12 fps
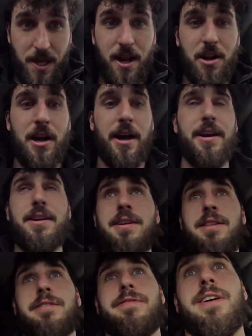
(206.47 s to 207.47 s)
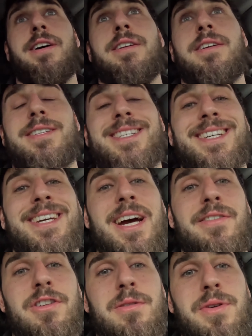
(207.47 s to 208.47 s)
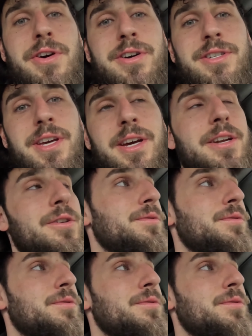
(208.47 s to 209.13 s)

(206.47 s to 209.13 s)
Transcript: I'm kind of hiding in the van because I can't really be arsed getting